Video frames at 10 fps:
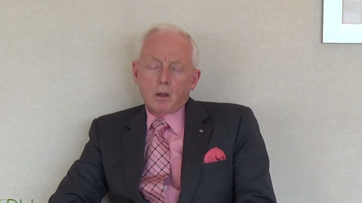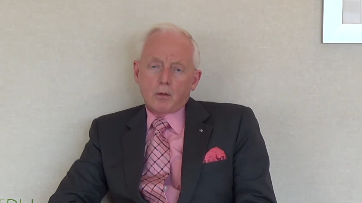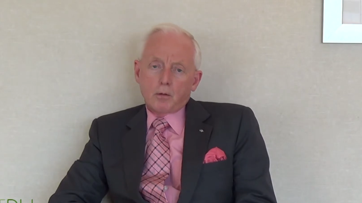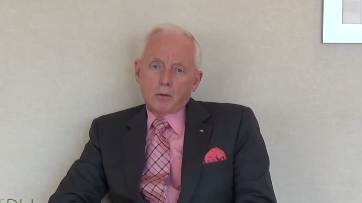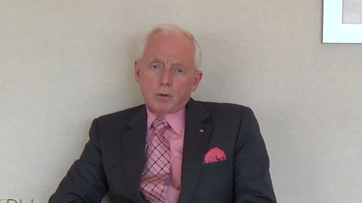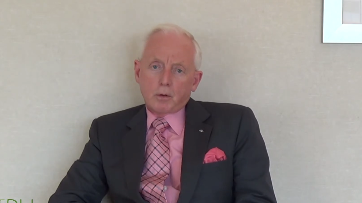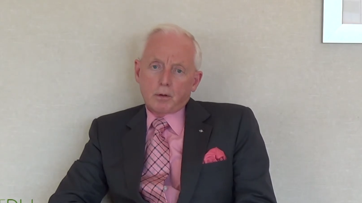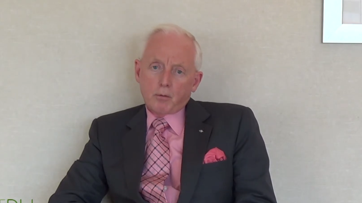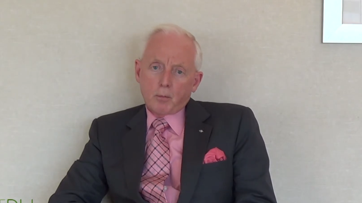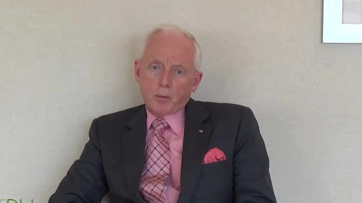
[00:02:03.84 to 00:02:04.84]
you can
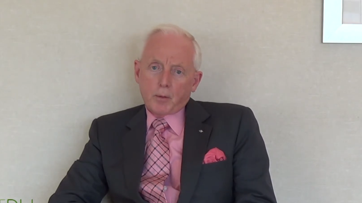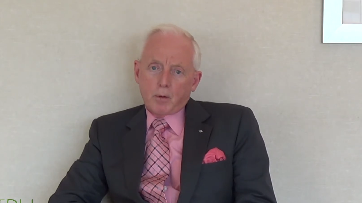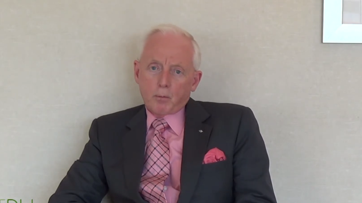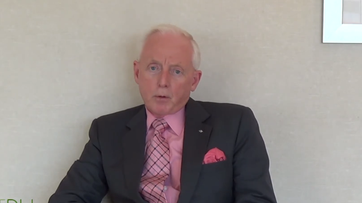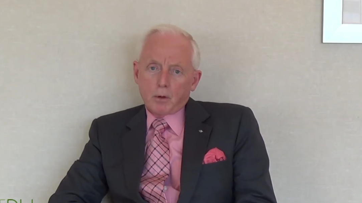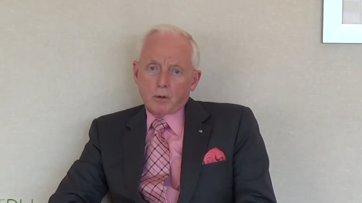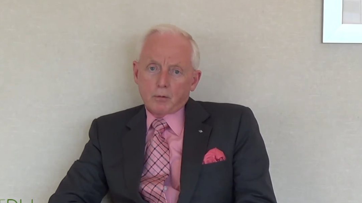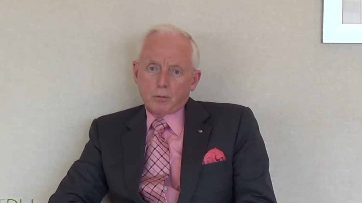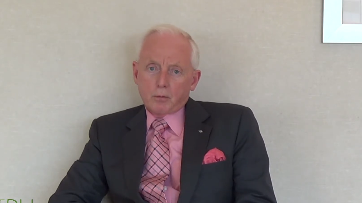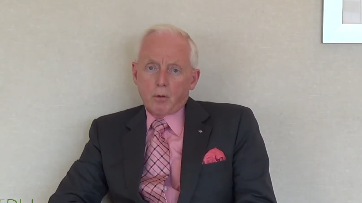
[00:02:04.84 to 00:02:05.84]
distribute that
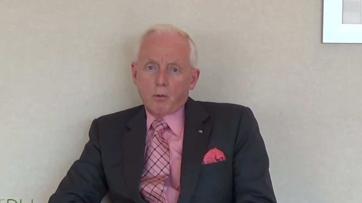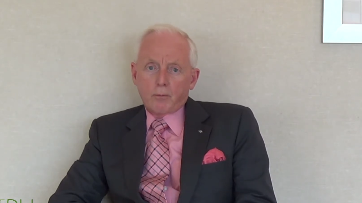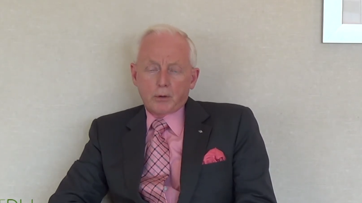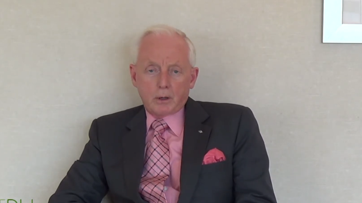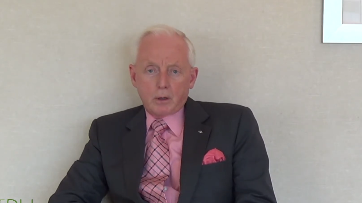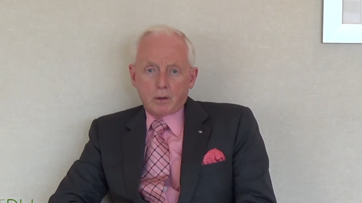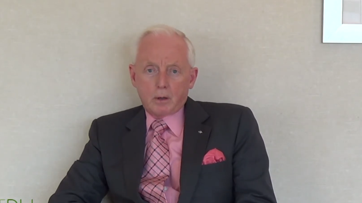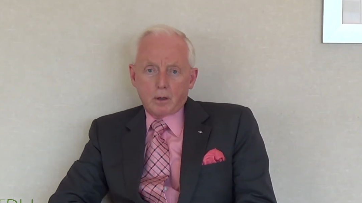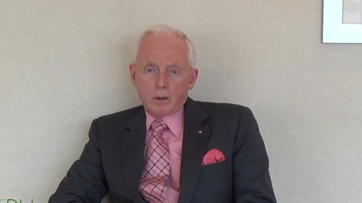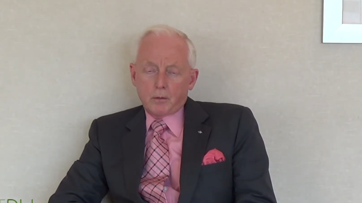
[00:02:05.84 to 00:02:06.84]
reduction over 10
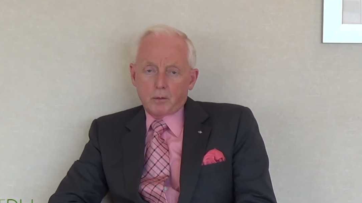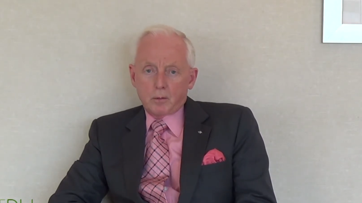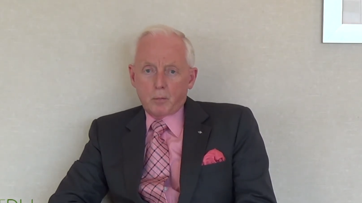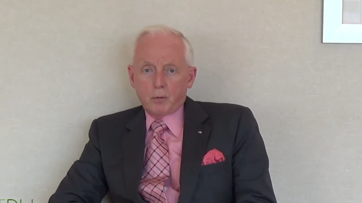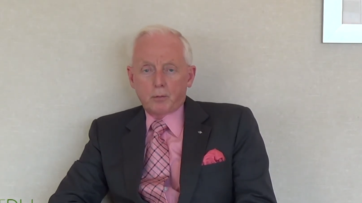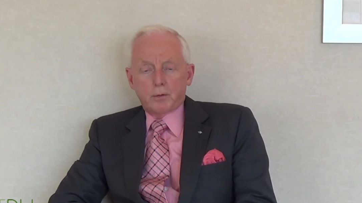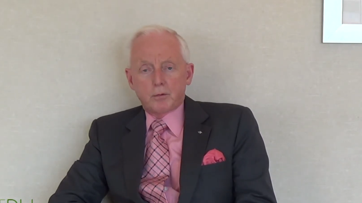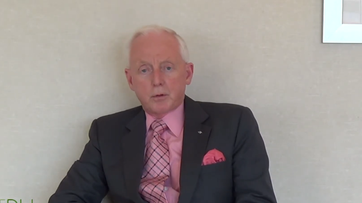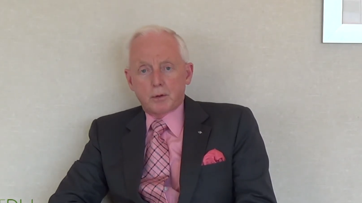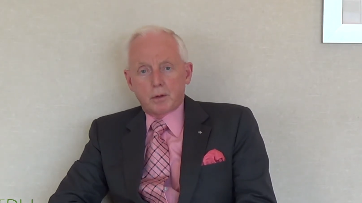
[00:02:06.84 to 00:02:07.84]
teeth as opposed to
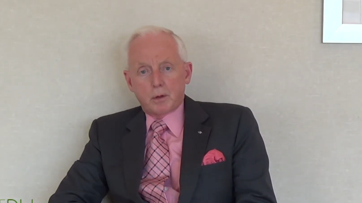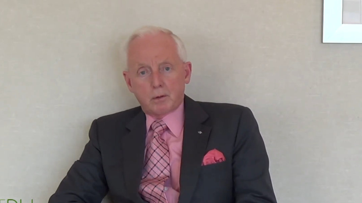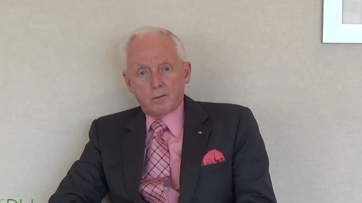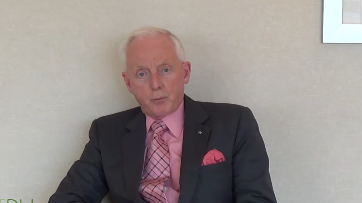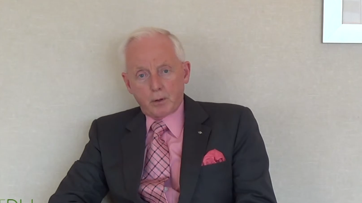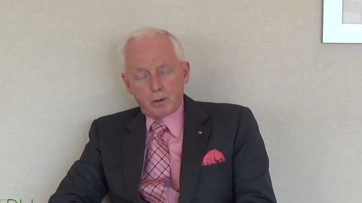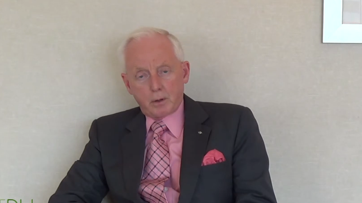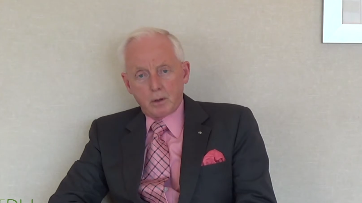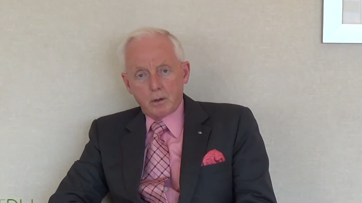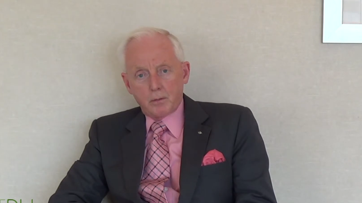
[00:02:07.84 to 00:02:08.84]
just 6 front
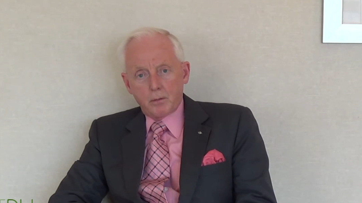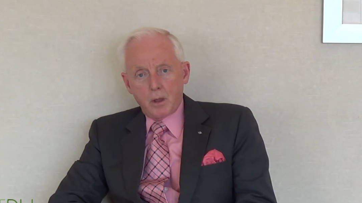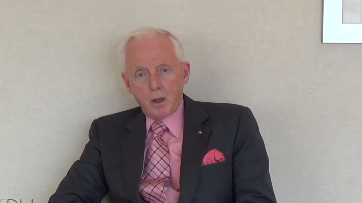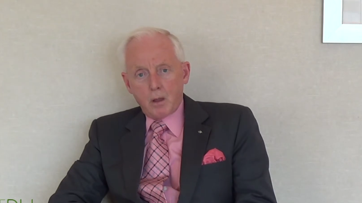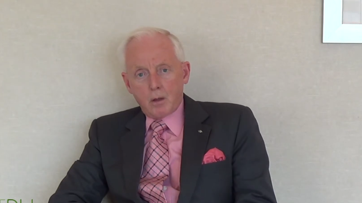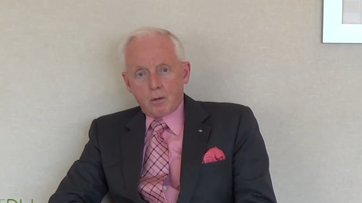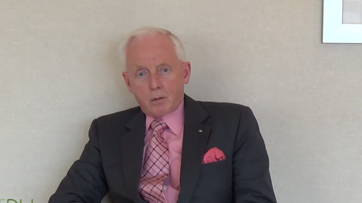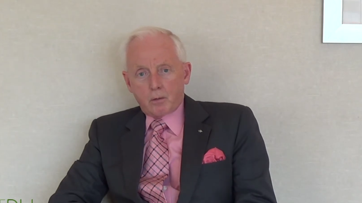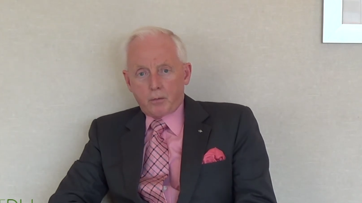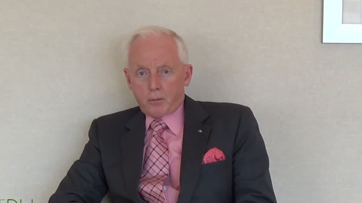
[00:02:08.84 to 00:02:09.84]
teeth.
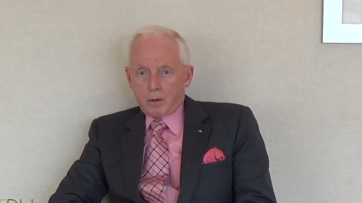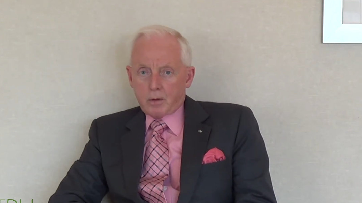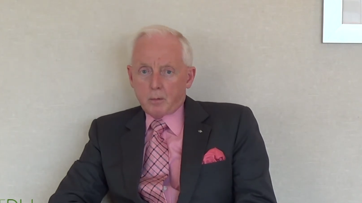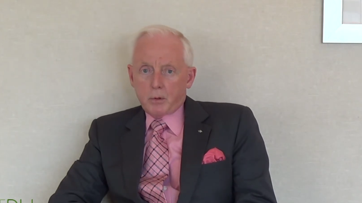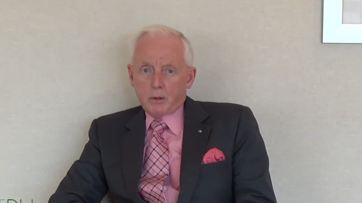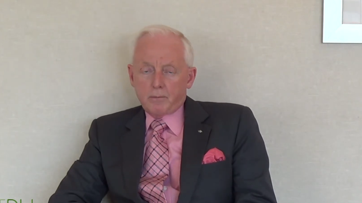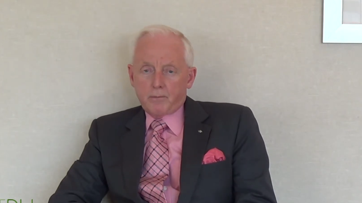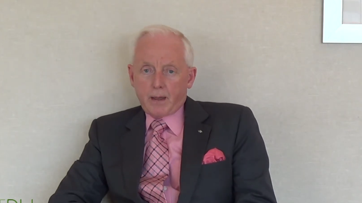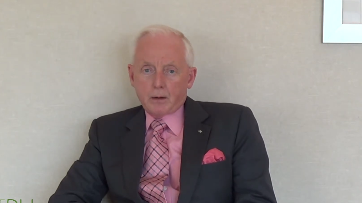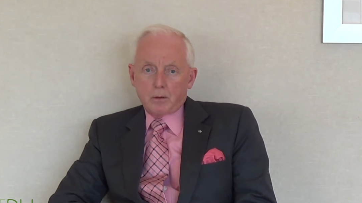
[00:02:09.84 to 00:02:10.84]
So there is a big
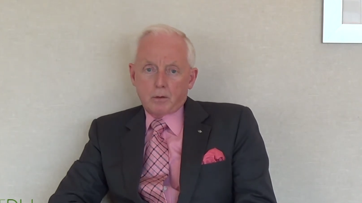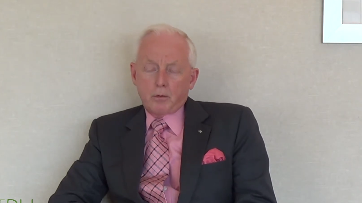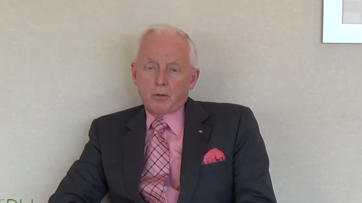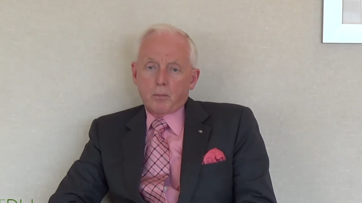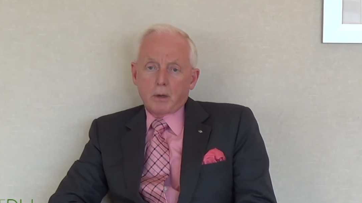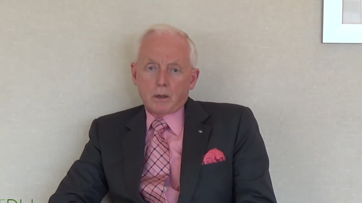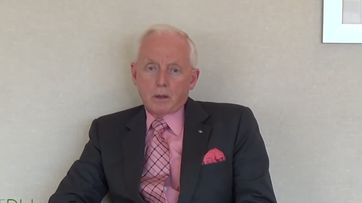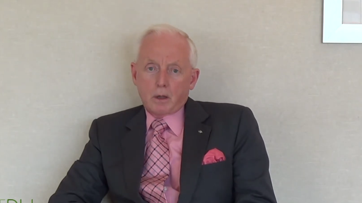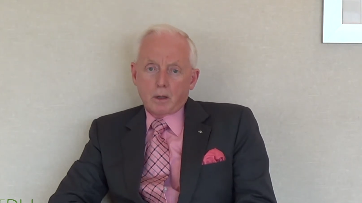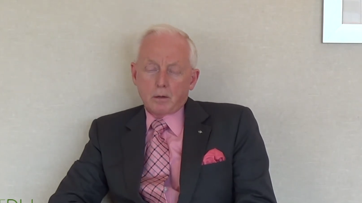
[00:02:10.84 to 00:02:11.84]
advantage there in many
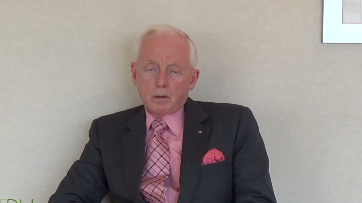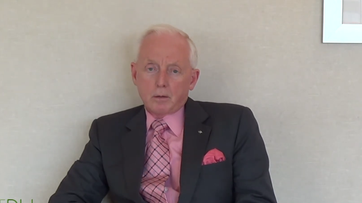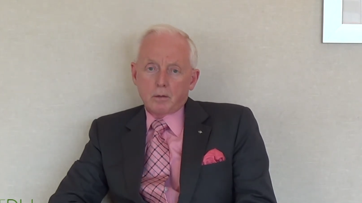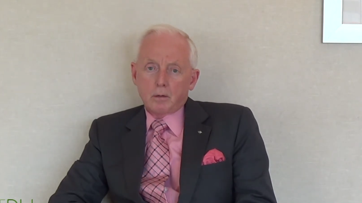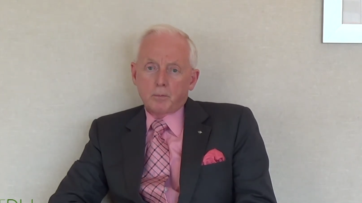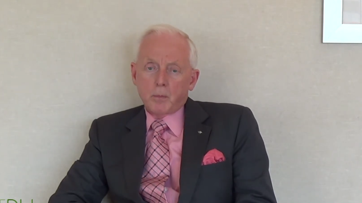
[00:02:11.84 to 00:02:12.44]
cases.